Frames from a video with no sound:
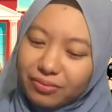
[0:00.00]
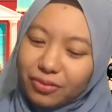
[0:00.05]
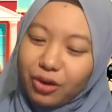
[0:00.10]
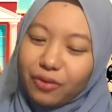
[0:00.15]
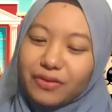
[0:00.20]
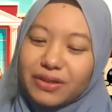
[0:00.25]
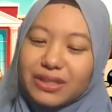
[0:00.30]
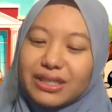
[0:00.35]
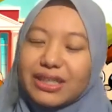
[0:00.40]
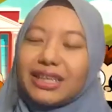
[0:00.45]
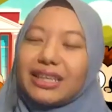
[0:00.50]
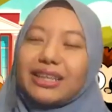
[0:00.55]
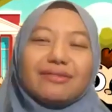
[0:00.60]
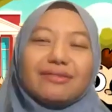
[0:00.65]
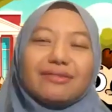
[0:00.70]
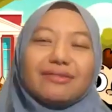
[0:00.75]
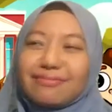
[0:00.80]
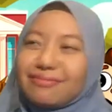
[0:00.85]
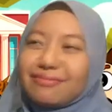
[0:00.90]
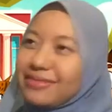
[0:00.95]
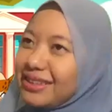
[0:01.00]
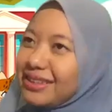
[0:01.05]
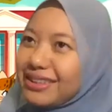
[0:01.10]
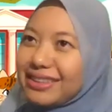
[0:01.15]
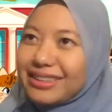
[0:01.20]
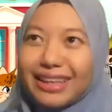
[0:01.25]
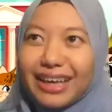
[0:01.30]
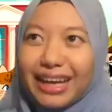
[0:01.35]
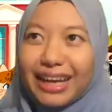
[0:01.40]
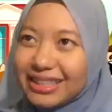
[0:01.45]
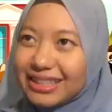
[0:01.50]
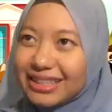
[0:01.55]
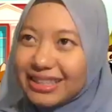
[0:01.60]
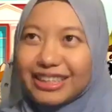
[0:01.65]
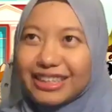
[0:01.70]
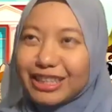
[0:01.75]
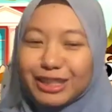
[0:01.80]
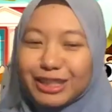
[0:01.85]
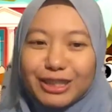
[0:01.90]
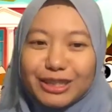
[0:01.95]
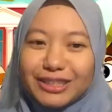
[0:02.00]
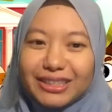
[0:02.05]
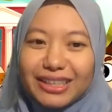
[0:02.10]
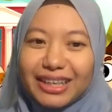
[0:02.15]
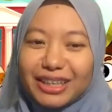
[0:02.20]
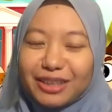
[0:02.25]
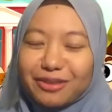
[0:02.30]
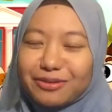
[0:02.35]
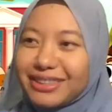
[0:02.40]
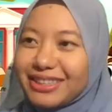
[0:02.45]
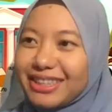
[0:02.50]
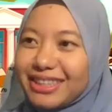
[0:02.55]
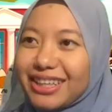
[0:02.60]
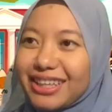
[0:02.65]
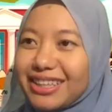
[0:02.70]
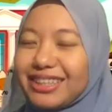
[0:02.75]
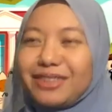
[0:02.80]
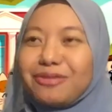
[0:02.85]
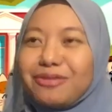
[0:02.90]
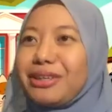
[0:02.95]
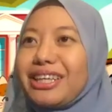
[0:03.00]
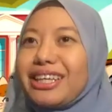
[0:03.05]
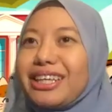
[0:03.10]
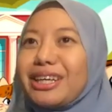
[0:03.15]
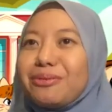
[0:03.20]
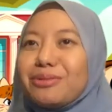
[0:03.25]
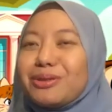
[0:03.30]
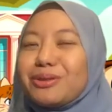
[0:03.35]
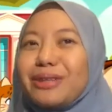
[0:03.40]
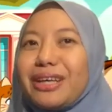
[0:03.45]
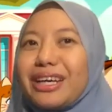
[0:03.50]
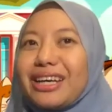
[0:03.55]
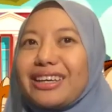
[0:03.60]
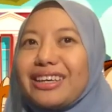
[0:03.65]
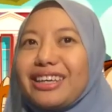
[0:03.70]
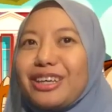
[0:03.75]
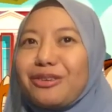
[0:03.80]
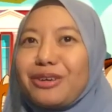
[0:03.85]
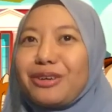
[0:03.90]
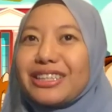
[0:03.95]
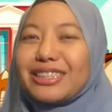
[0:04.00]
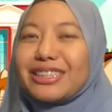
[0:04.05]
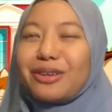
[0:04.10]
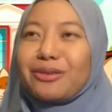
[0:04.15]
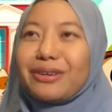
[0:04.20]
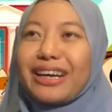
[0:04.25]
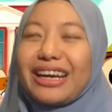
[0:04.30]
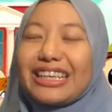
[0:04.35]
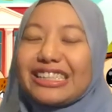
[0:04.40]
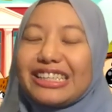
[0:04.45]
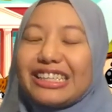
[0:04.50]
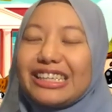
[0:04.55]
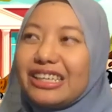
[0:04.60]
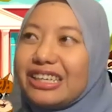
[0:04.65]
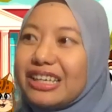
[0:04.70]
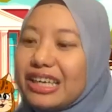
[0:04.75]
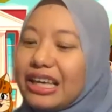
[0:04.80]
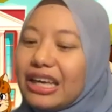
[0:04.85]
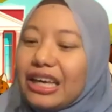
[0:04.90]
Obviously, that is kind of suck when it comes to like hearing sound nicely.